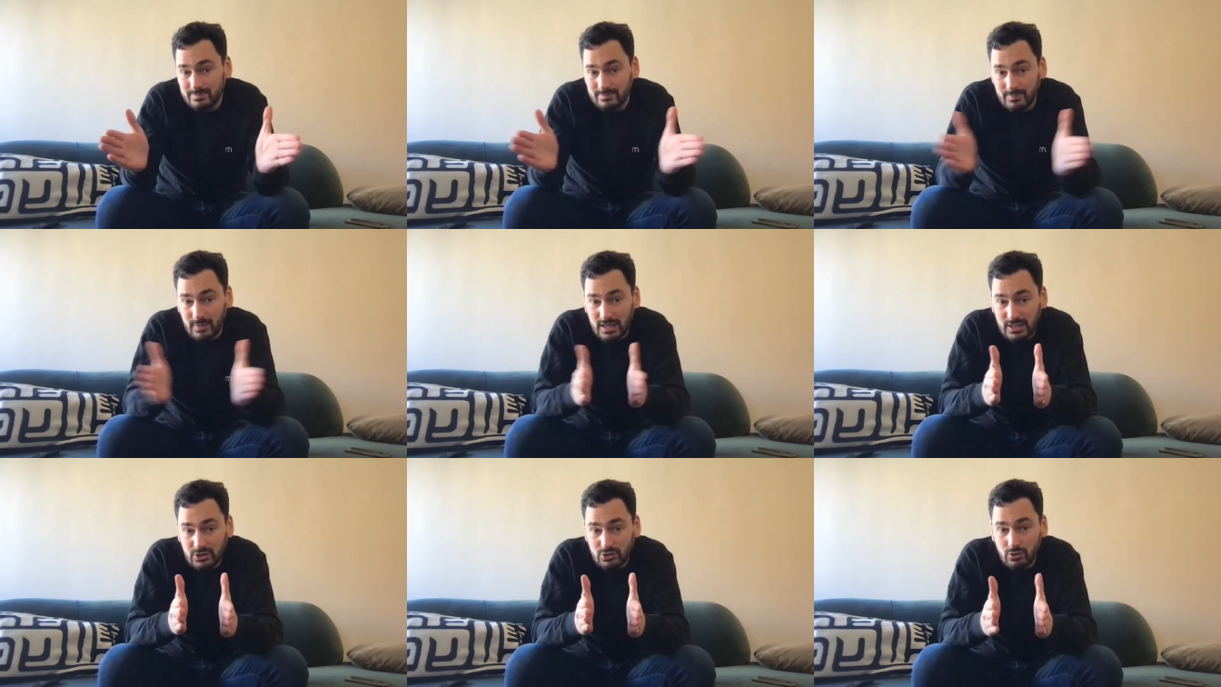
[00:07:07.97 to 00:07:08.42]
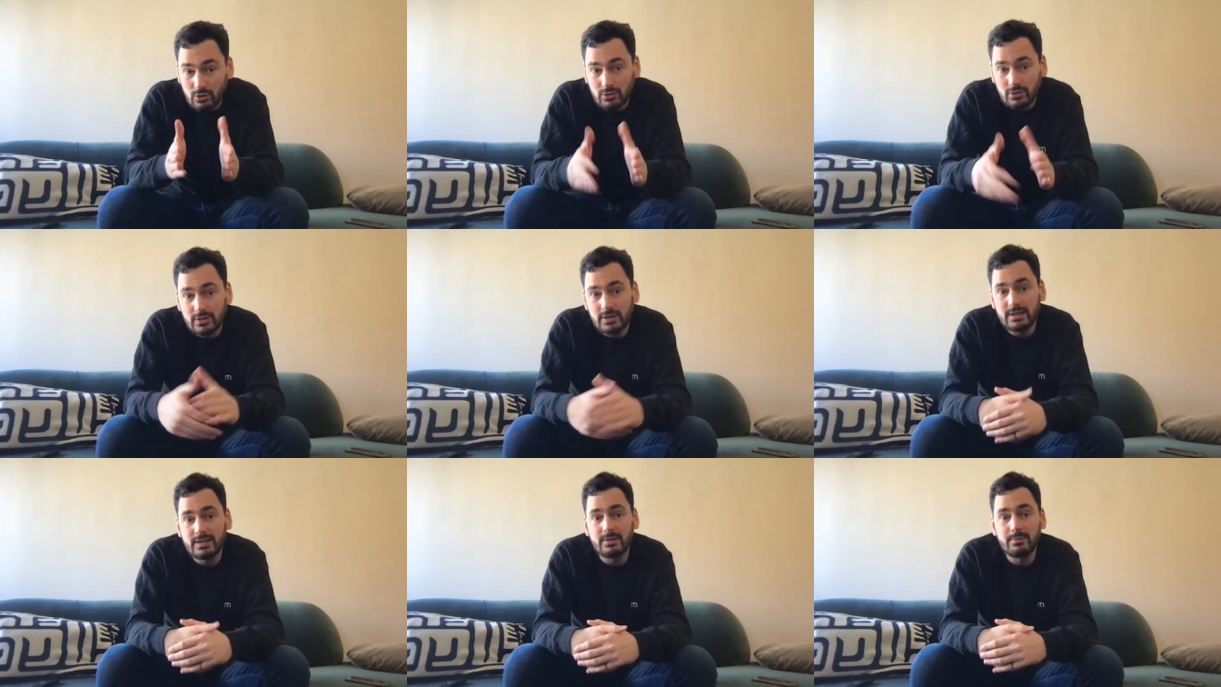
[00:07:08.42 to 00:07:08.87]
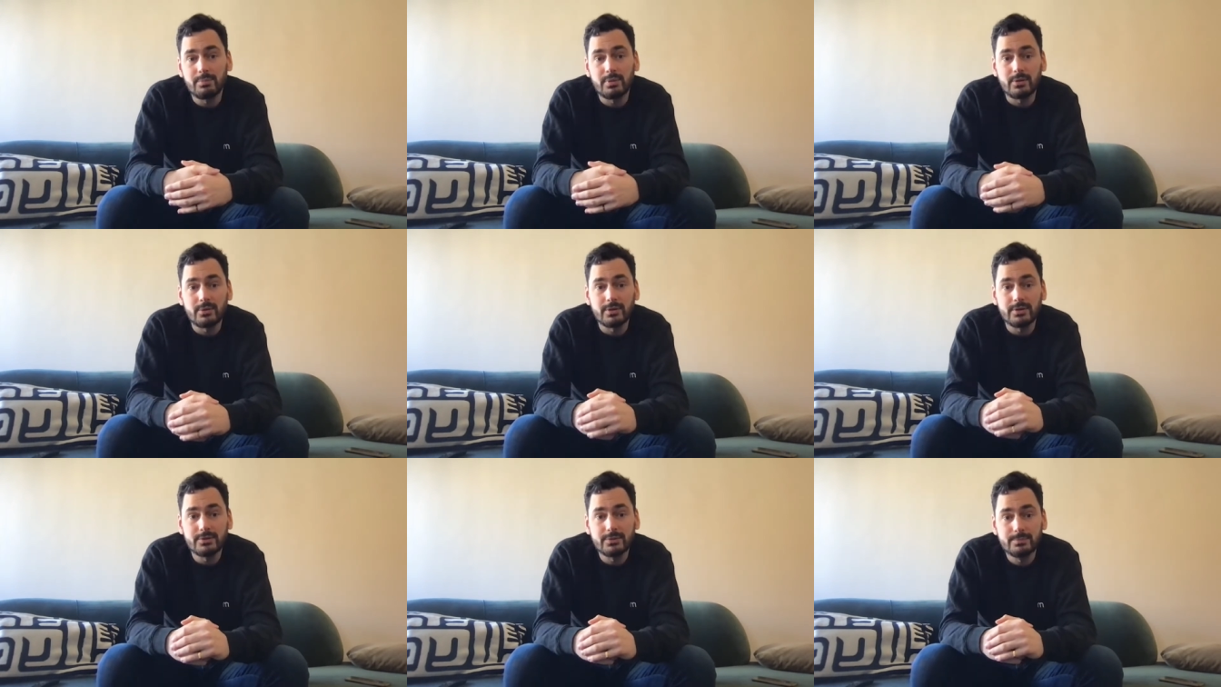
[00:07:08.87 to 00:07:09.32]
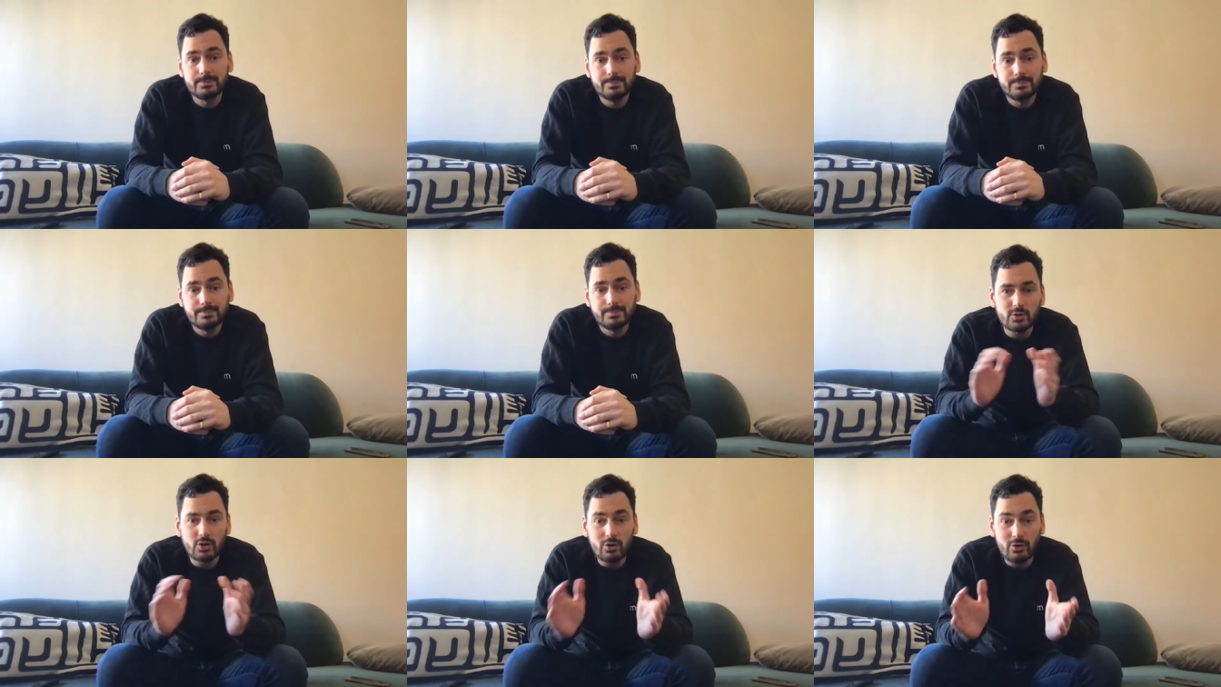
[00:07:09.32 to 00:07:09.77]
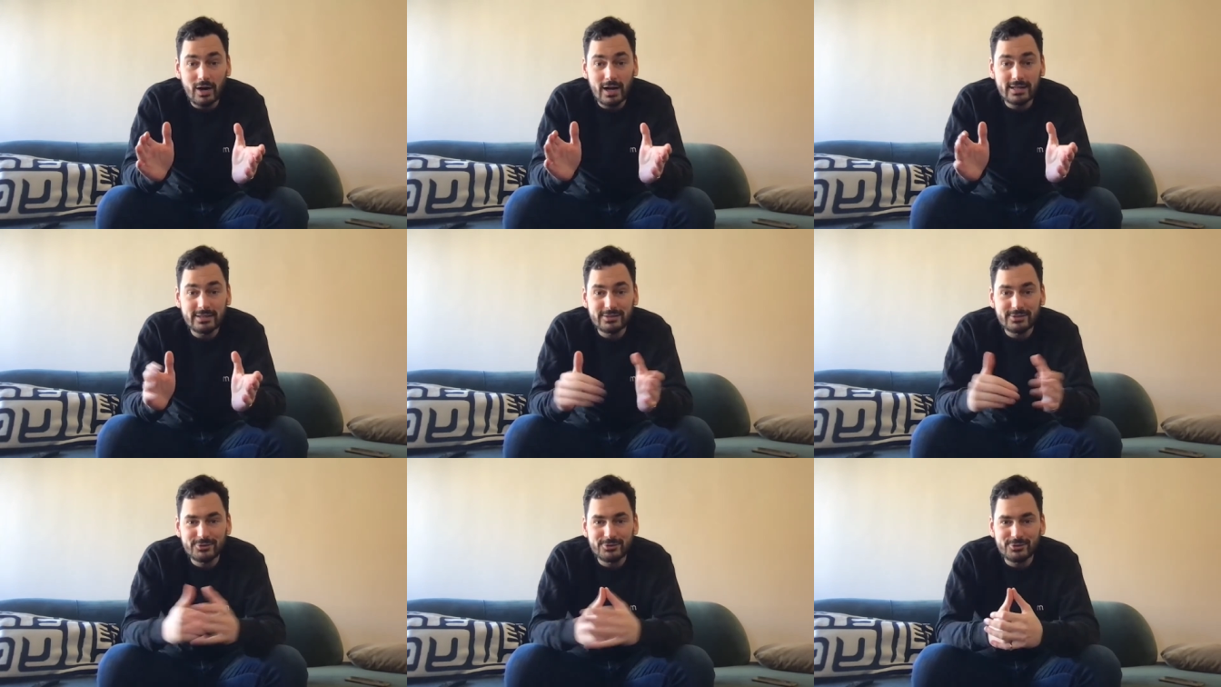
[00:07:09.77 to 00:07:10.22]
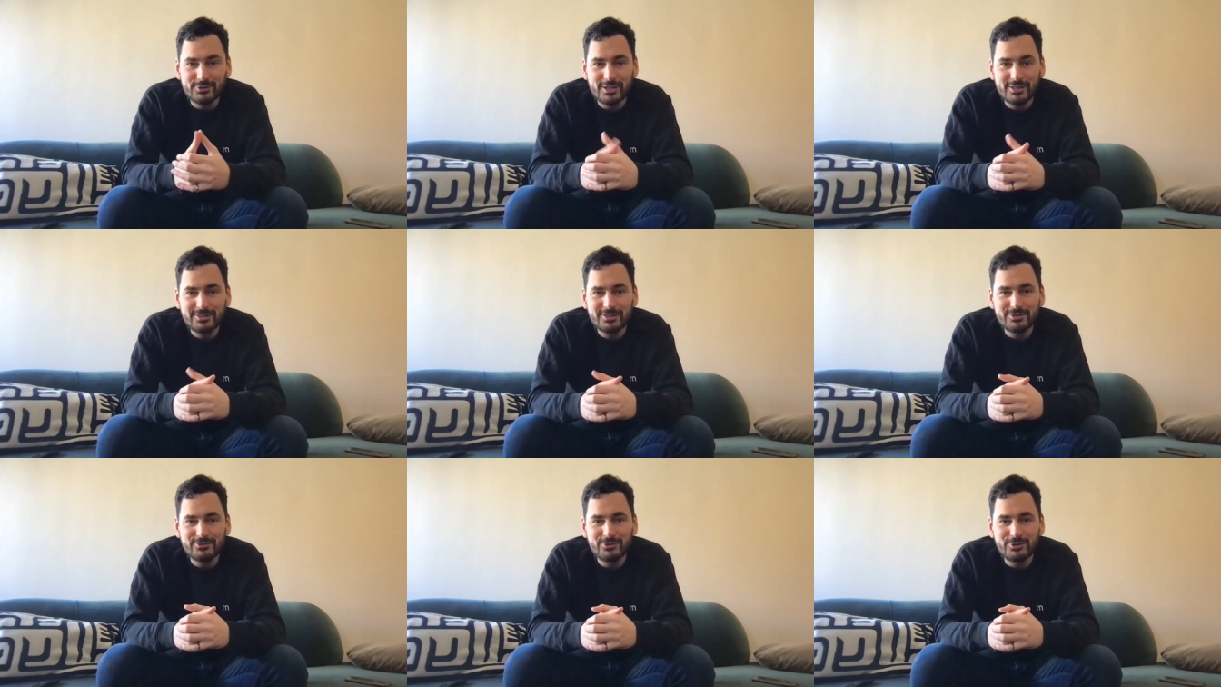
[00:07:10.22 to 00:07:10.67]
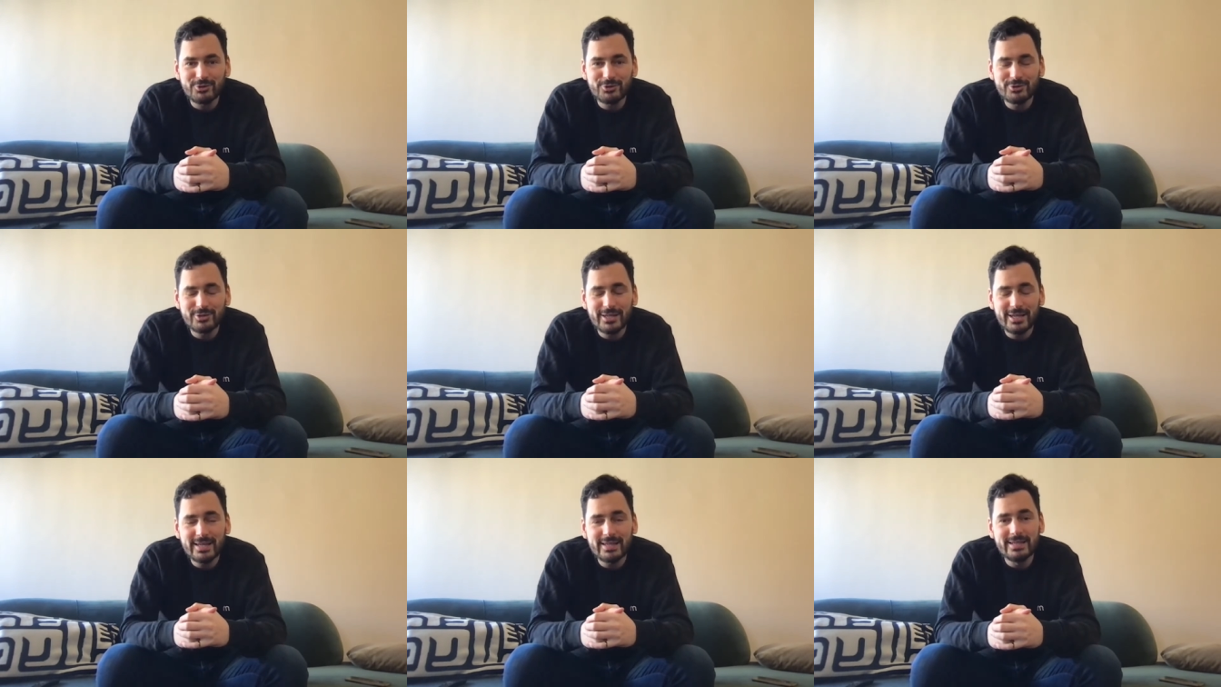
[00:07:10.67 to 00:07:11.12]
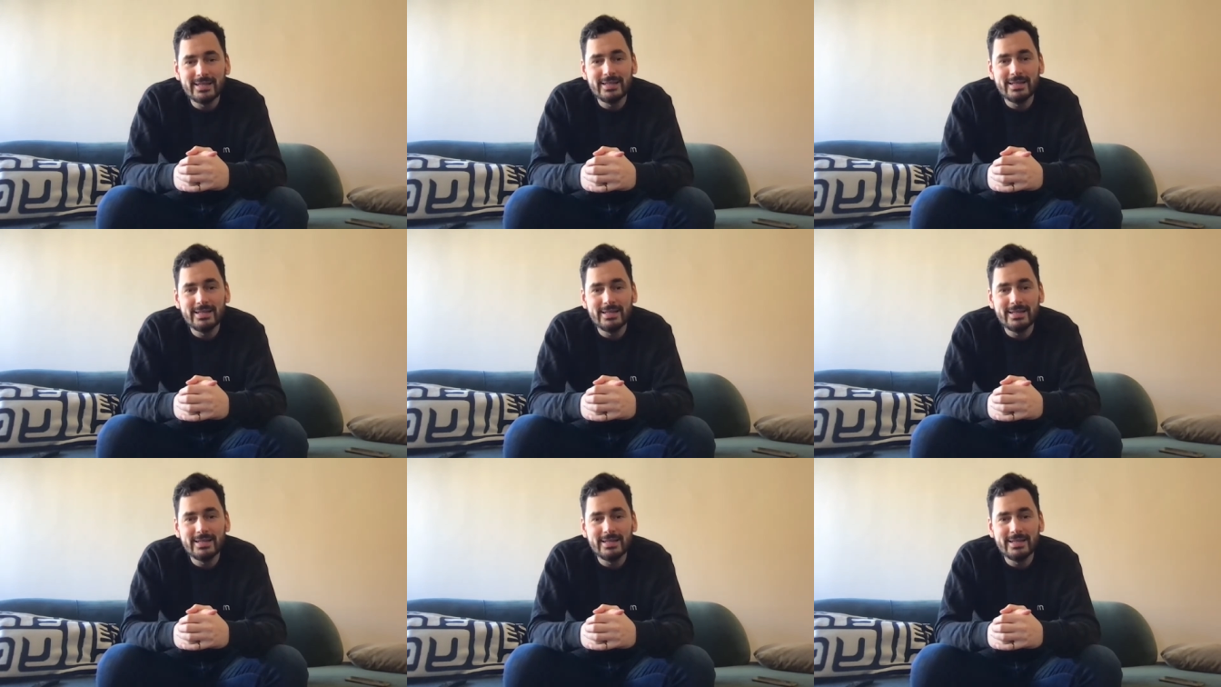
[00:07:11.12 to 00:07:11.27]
by shortening the period. All right, so that's it for today.